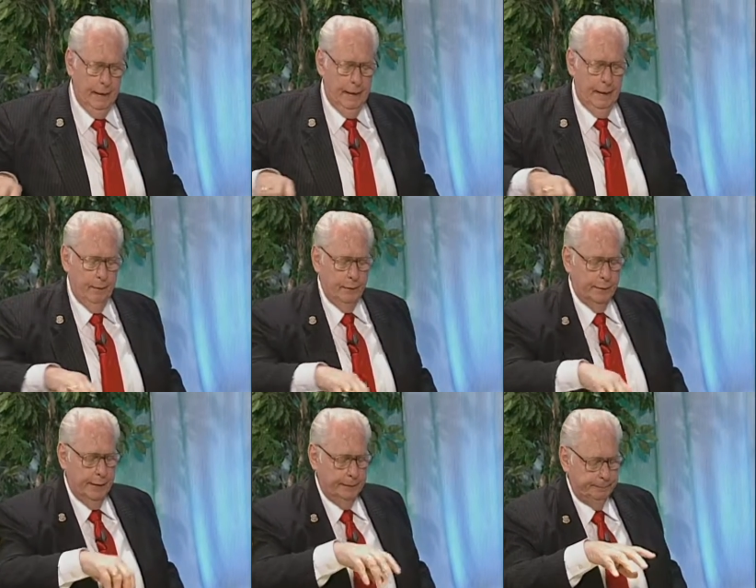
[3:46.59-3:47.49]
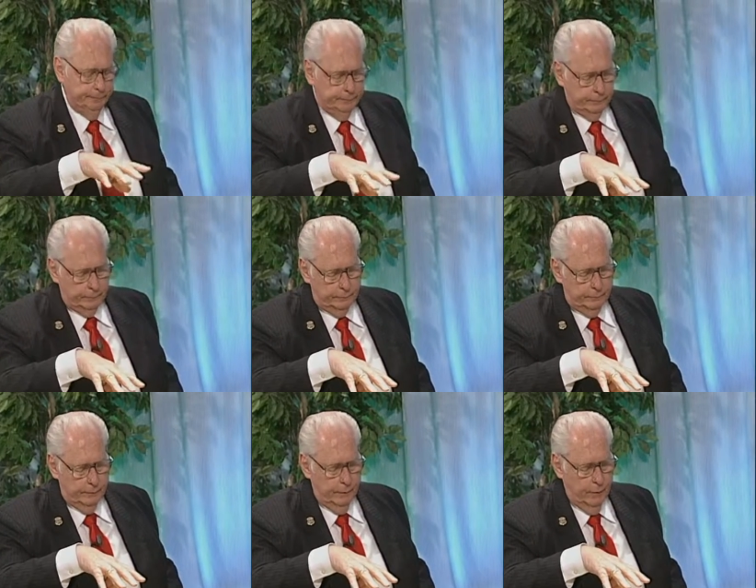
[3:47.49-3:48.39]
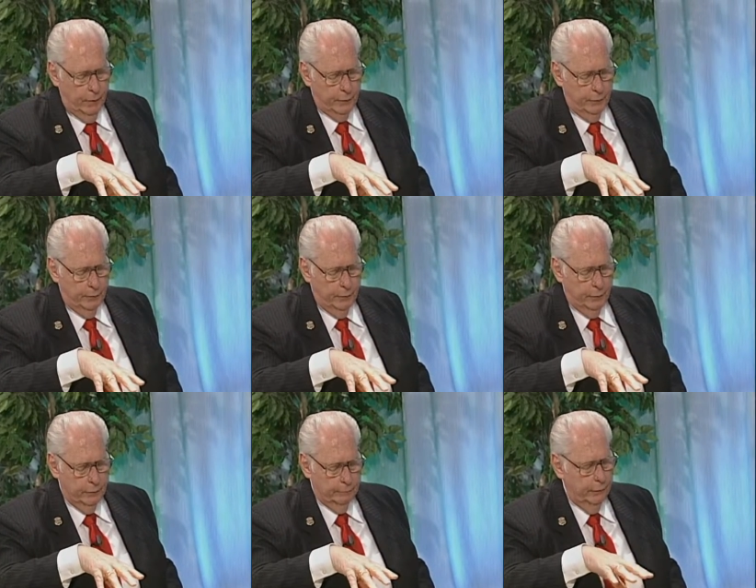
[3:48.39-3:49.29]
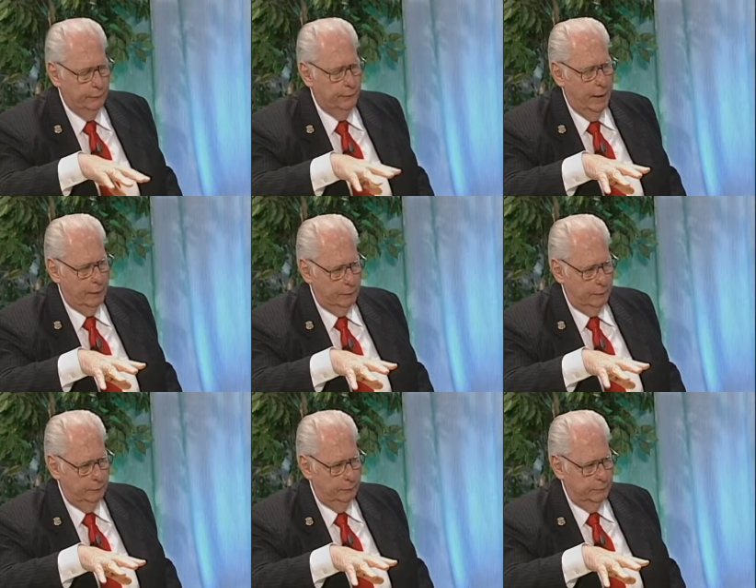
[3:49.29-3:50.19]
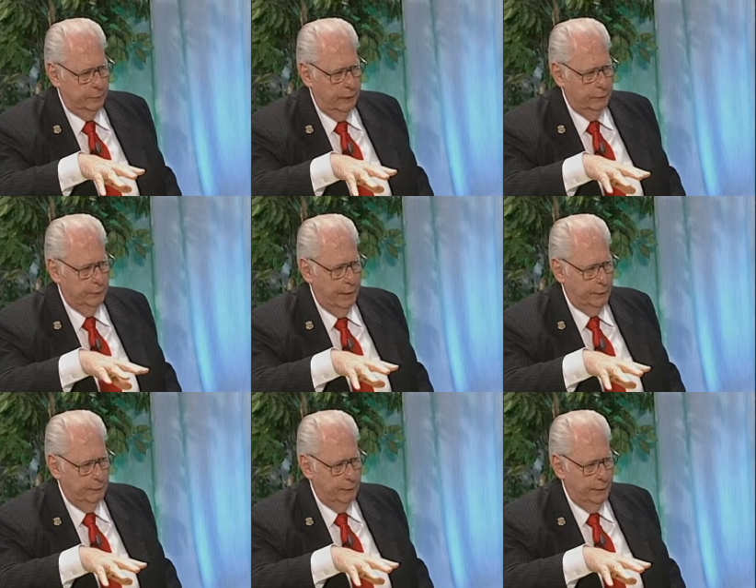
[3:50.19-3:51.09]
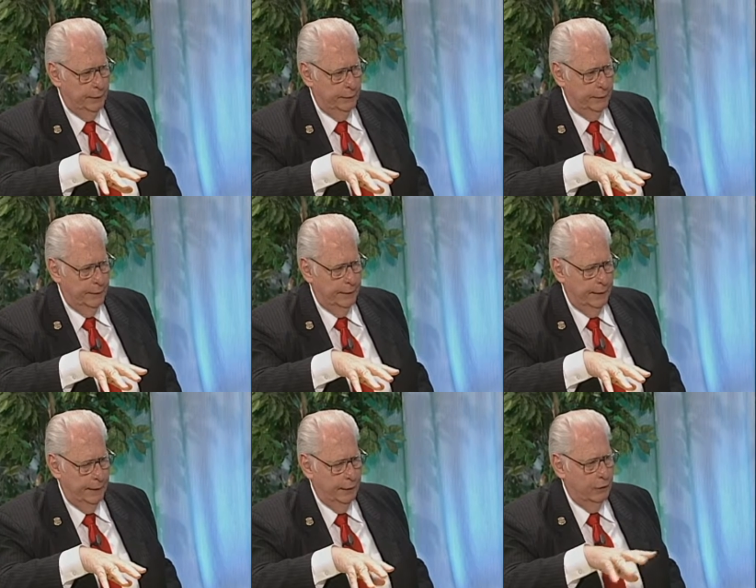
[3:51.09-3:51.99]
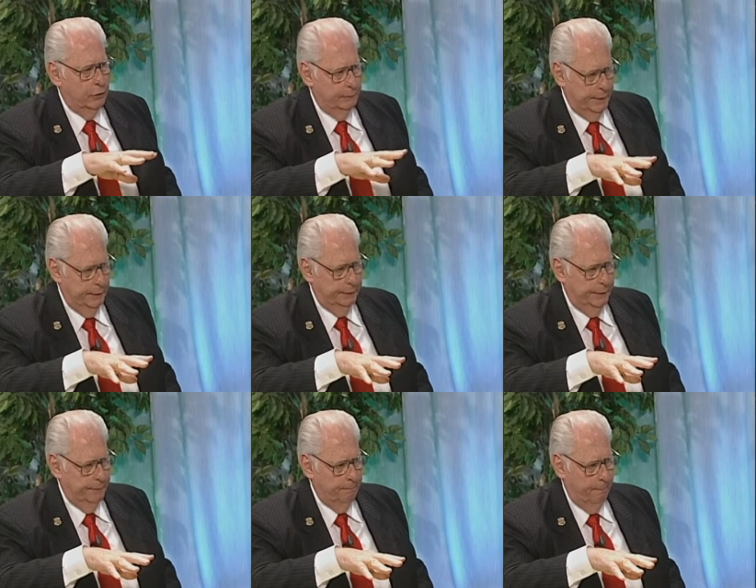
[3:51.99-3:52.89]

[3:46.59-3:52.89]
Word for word: I was uh, watching a program on Fox called Fox and Friends, and they had Huckabee on there